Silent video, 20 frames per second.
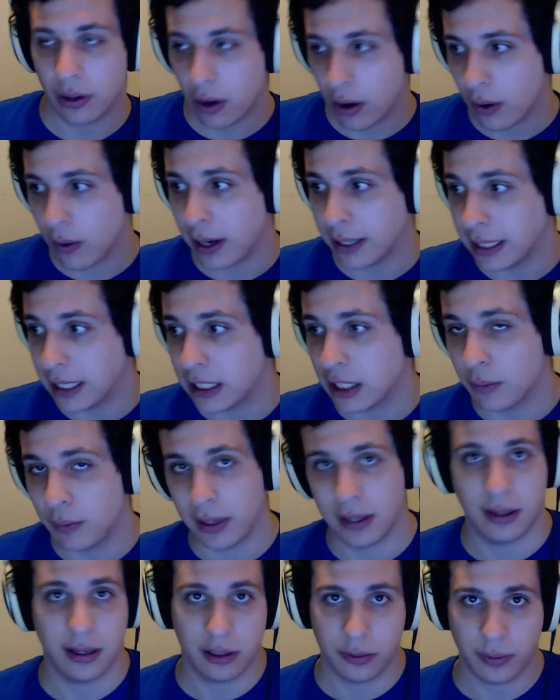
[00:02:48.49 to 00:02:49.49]
Oh, I need to
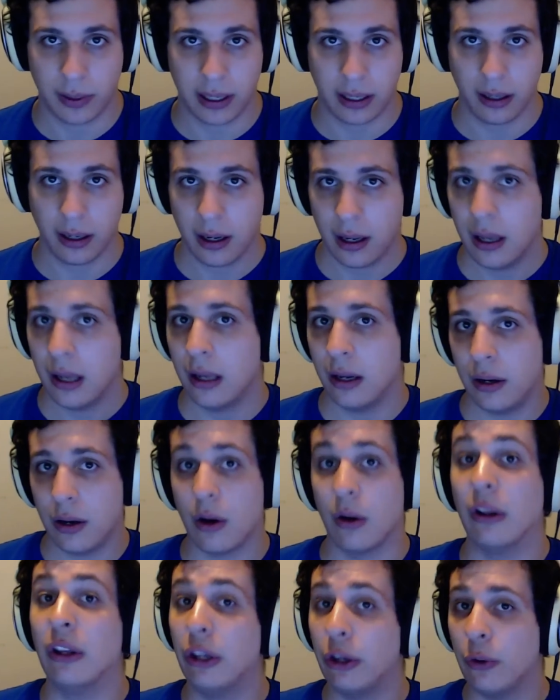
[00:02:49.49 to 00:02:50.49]
be this player.
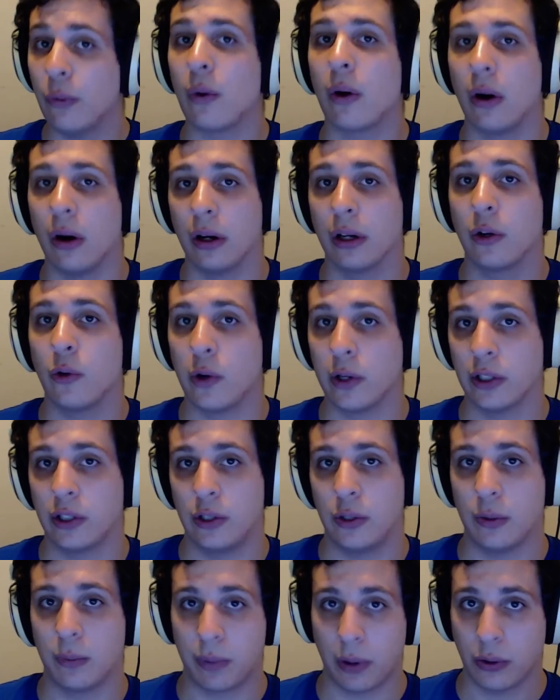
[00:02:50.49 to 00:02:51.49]
No, you are going
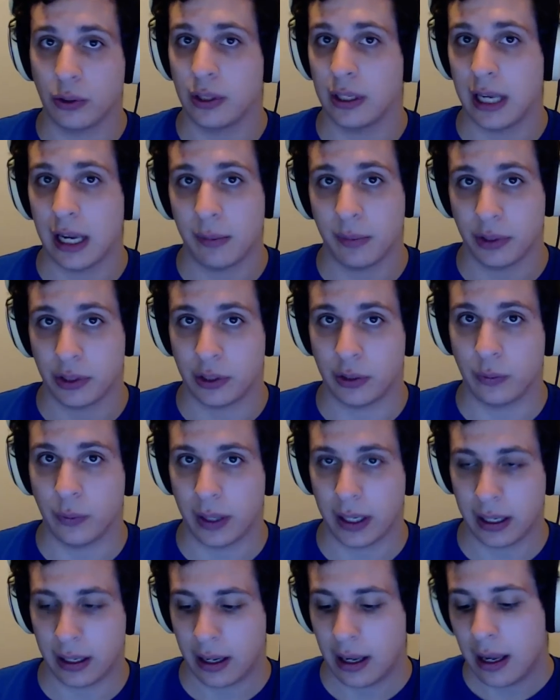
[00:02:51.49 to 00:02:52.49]
to approach the game a certain
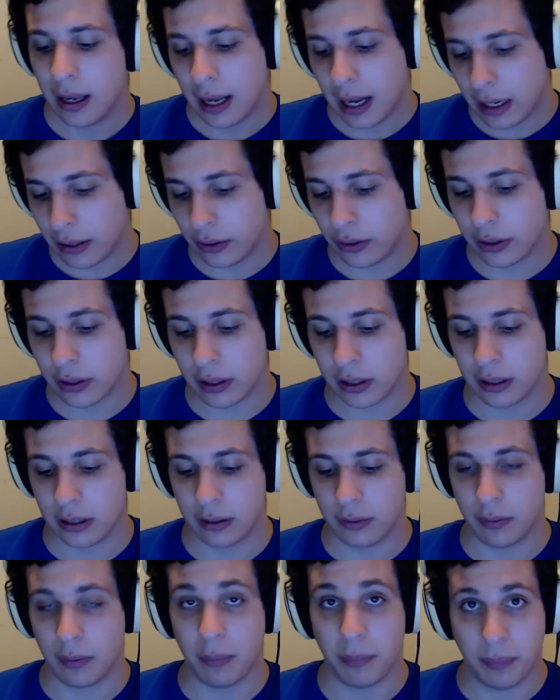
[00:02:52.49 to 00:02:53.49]
way and you're
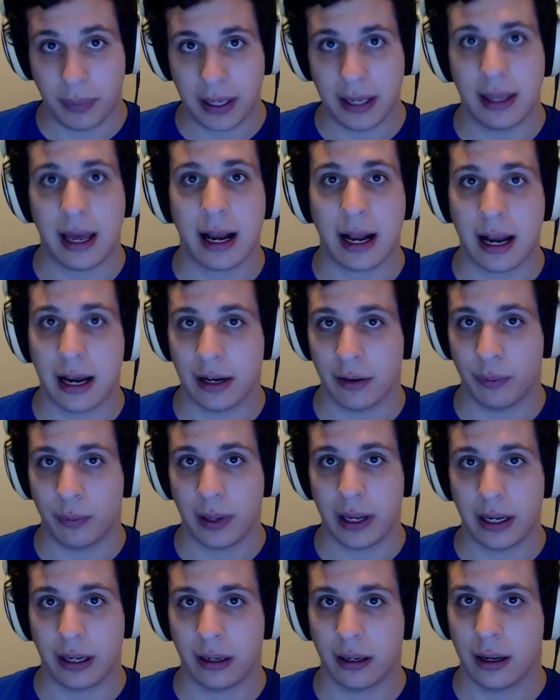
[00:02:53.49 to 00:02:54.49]
gonna be that kind of
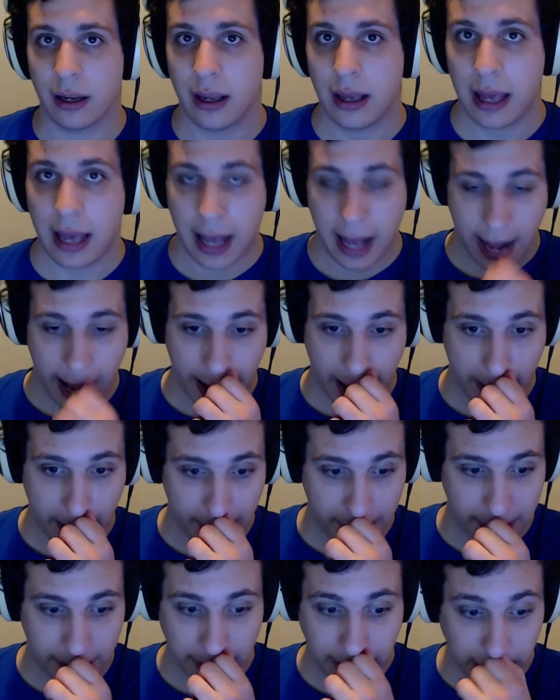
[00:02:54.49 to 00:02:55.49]
player.
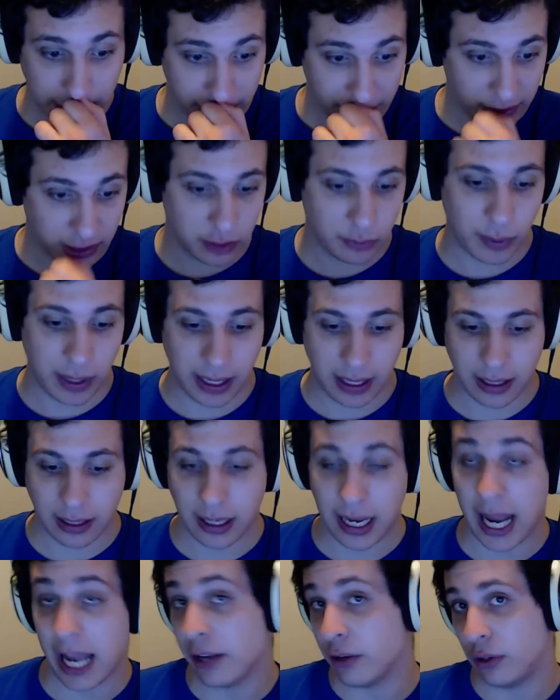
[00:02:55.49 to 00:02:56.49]
And generally
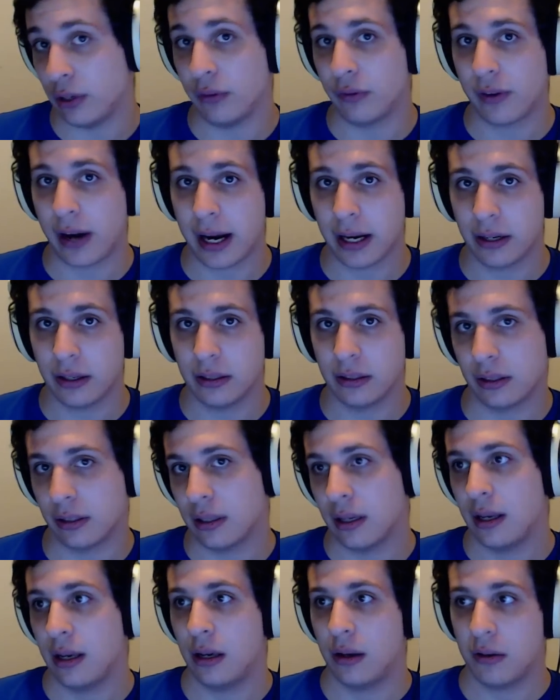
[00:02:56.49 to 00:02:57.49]
speaking, entry fraggers
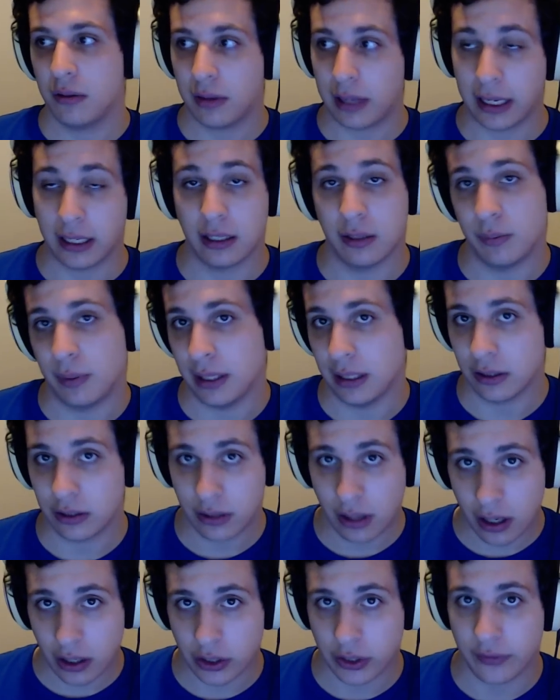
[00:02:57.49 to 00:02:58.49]
like to be
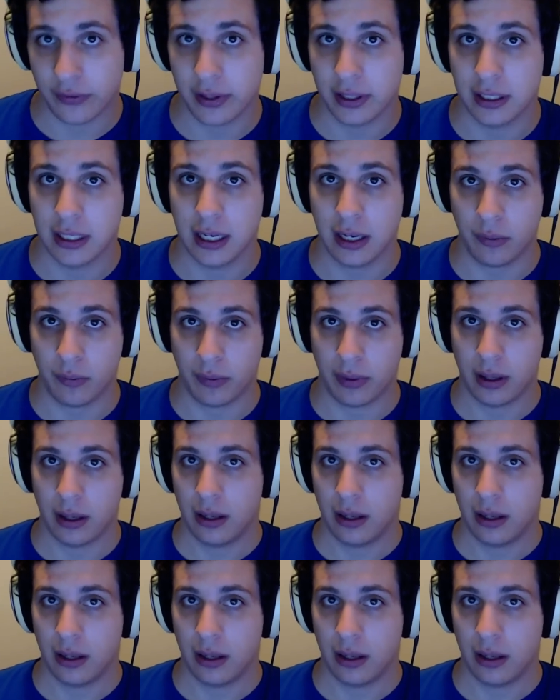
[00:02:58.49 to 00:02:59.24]
stars of the team.